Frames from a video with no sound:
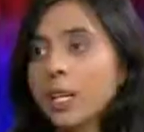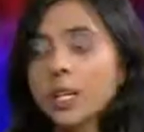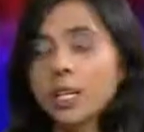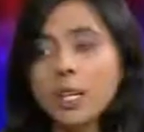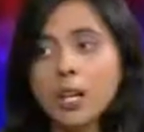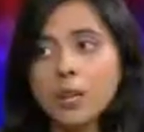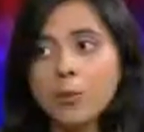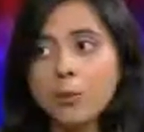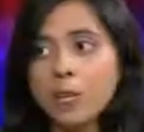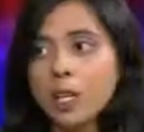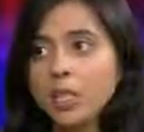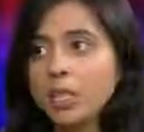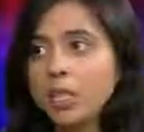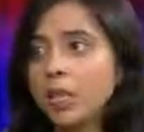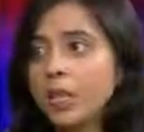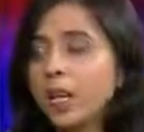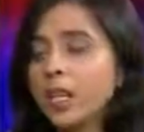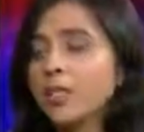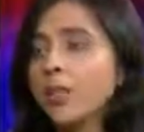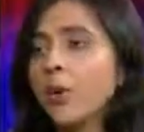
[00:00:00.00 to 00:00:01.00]
Now, the
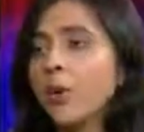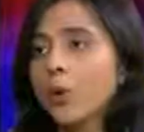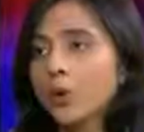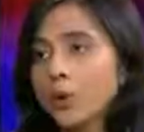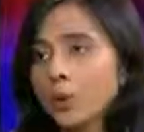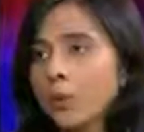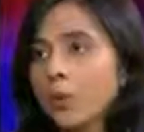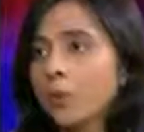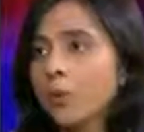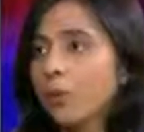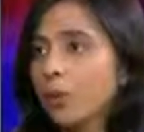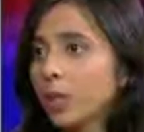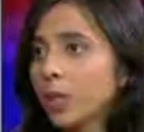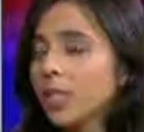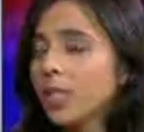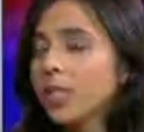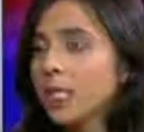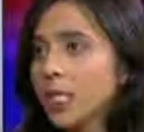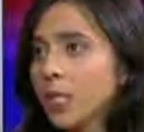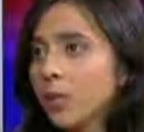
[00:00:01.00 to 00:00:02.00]
military has also been
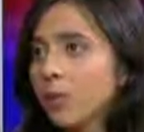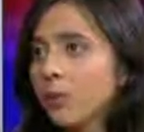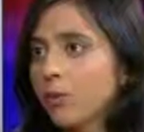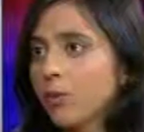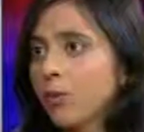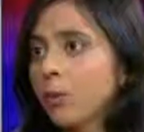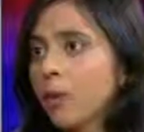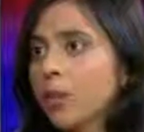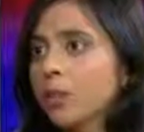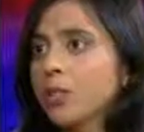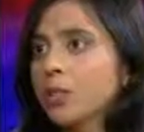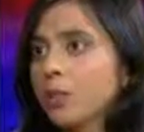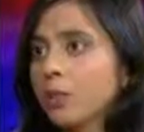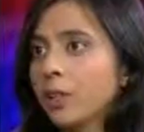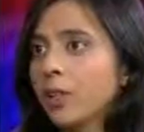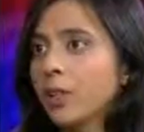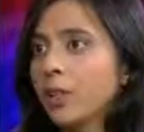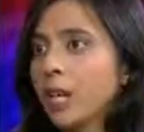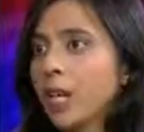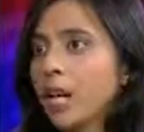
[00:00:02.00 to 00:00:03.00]
really secretive about
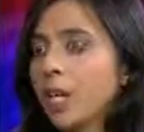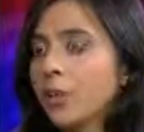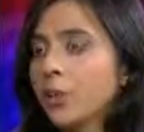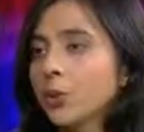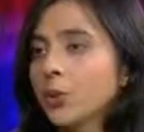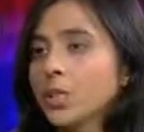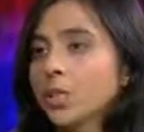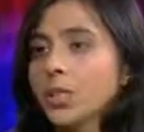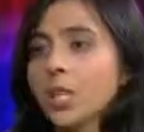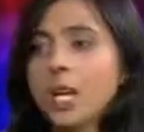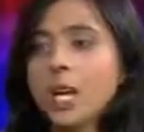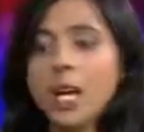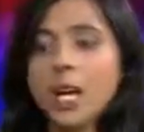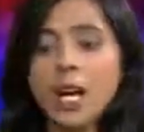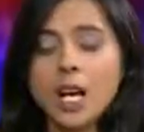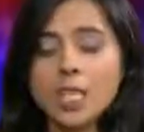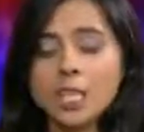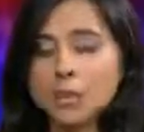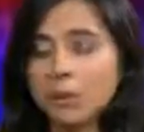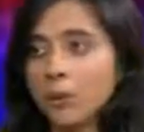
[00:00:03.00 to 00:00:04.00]
civilian casualties,
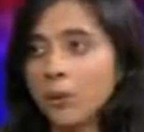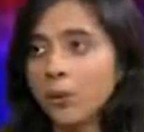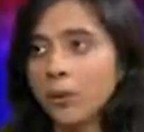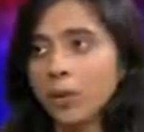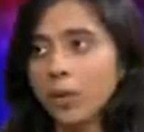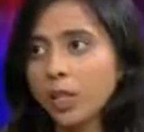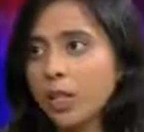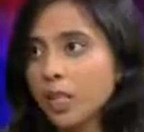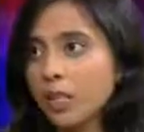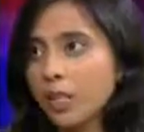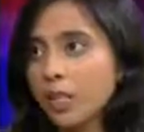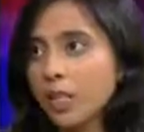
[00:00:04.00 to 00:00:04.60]
hasn't been willing to